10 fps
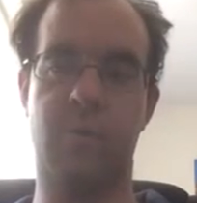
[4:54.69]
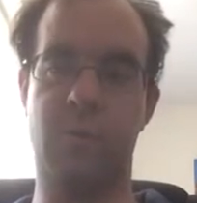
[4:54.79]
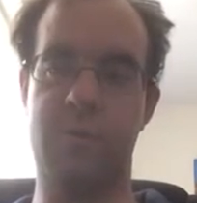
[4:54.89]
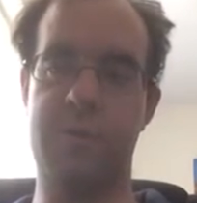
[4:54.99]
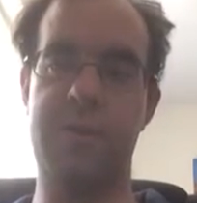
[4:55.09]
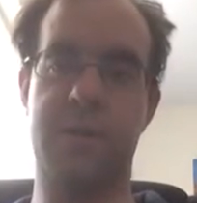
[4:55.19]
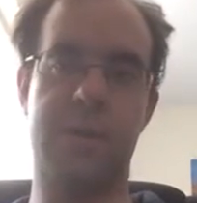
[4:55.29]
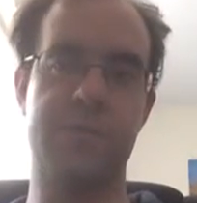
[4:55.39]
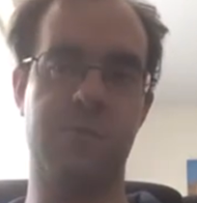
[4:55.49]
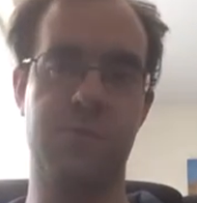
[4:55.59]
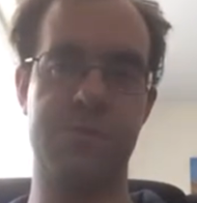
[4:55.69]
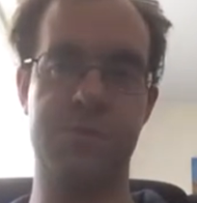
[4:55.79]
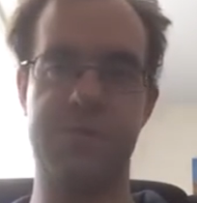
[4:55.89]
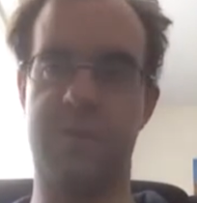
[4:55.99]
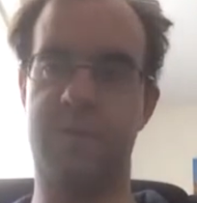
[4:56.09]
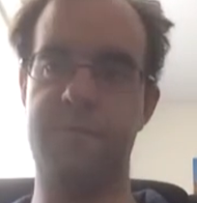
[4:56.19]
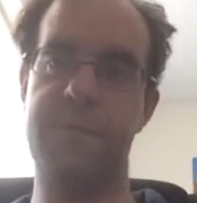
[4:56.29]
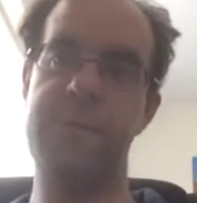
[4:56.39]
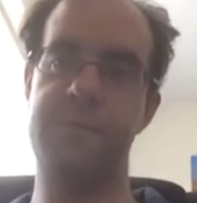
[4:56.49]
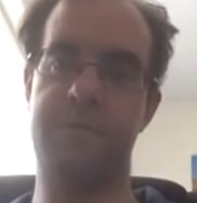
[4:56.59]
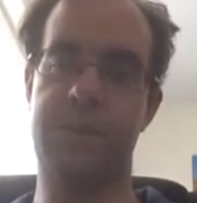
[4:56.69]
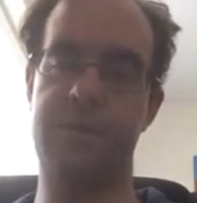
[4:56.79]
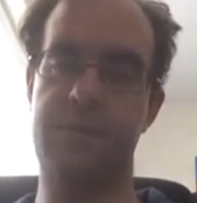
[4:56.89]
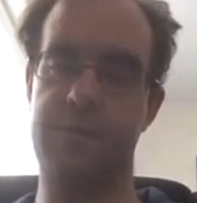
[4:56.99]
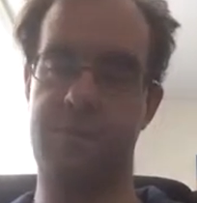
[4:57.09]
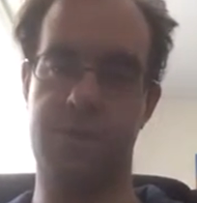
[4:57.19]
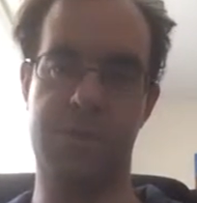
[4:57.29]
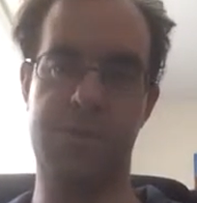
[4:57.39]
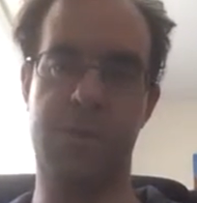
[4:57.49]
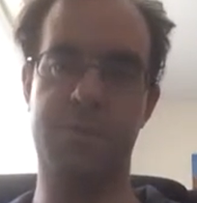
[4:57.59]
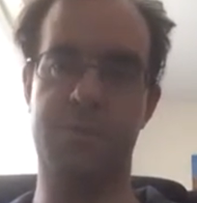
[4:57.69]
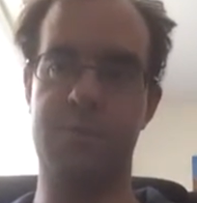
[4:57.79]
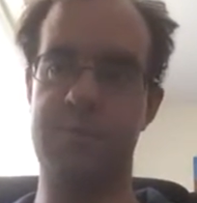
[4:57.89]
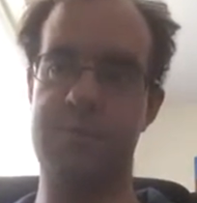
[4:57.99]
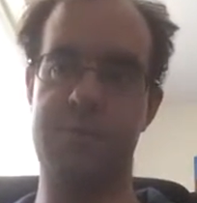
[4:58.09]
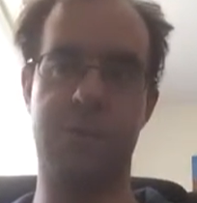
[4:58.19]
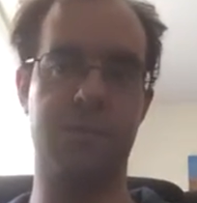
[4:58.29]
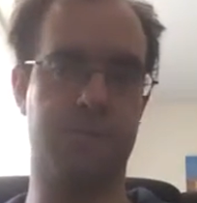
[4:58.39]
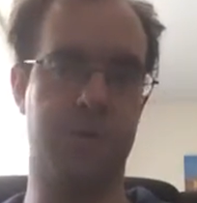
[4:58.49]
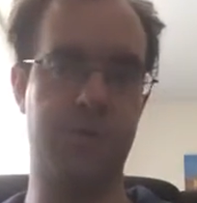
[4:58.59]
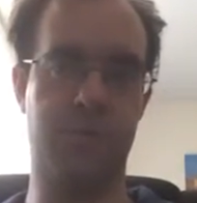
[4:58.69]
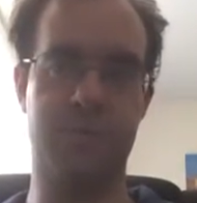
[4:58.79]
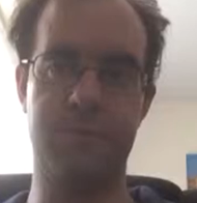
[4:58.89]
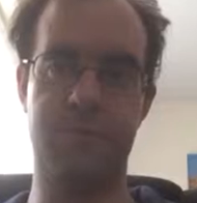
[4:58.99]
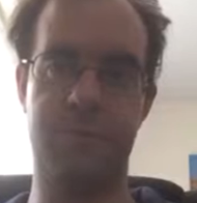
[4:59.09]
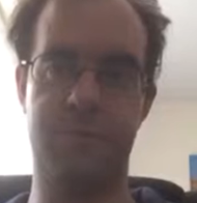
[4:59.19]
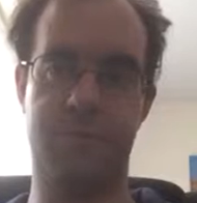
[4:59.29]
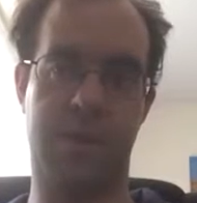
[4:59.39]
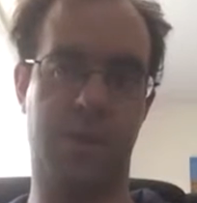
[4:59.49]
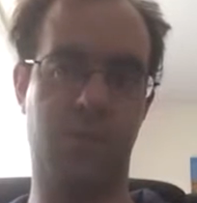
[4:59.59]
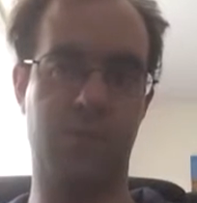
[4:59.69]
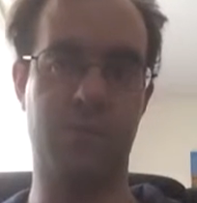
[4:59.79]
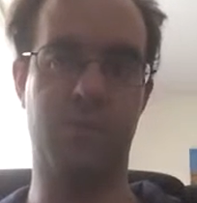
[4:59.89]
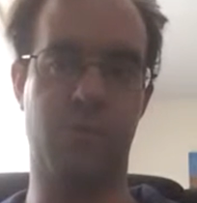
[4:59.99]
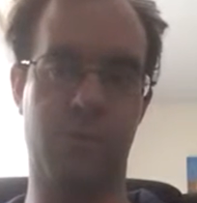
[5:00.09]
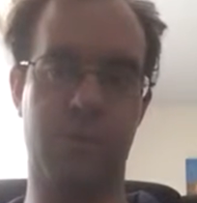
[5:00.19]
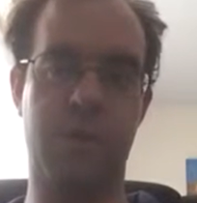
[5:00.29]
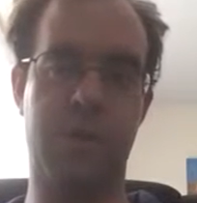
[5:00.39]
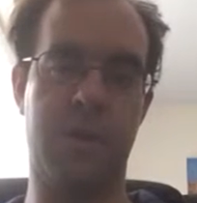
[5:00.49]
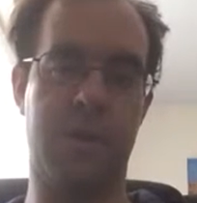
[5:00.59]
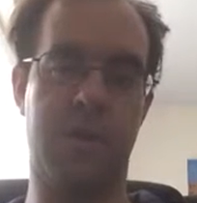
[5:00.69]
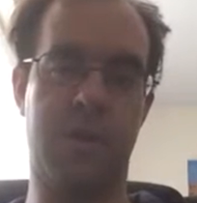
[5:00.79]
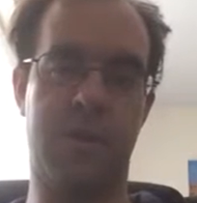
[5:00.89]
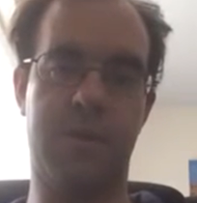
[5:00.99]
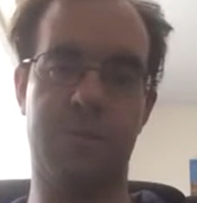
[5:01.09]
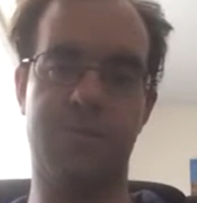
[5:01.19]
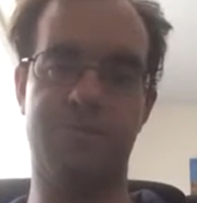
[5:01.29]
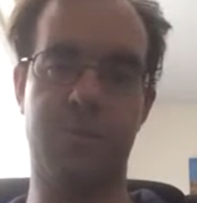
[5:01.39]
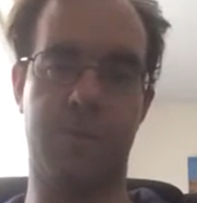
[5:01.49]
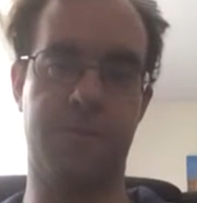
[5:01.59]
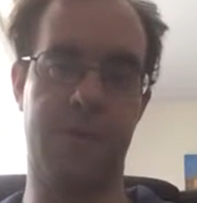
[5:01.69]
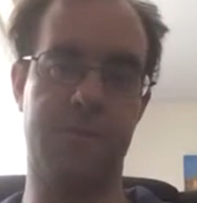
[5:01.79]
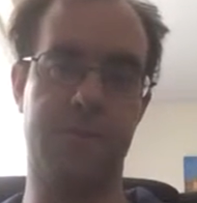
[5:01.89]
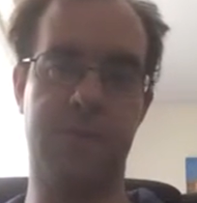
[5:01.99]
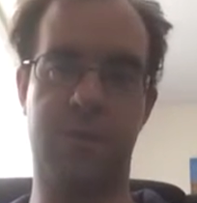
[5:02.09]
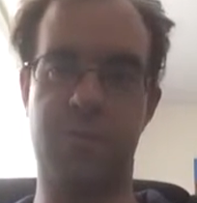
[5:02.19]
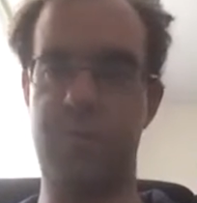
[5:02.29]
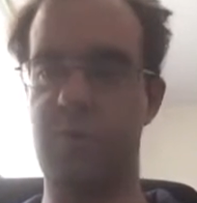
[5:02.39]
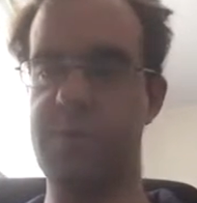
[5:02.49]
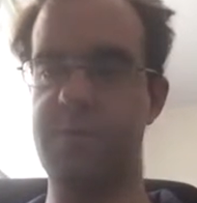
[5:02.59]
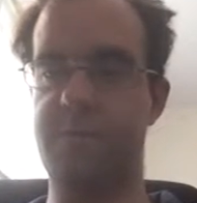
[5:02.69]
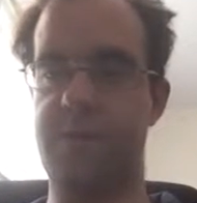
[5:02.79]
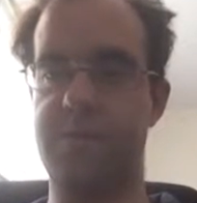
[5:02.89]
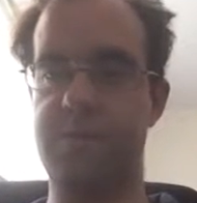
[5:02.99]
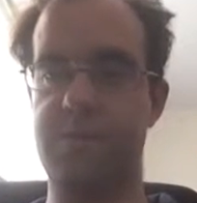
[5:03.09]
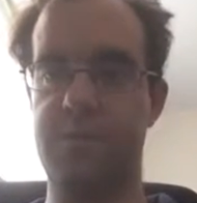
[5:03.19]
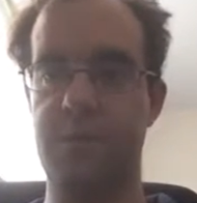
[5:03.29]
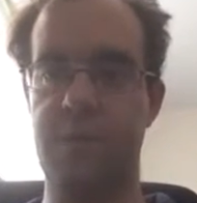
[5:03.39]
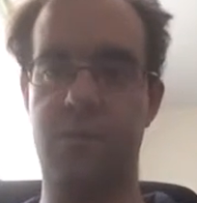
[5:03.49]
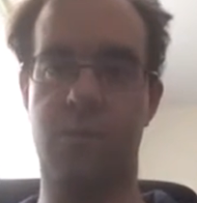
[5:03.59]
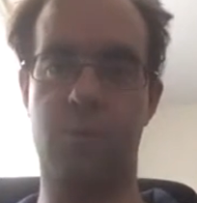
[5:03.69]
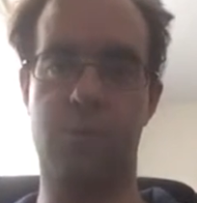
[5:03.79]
What were the consequences of these events? For example, let's say the French Revolution. How were the poor affected, how were the rich affected, what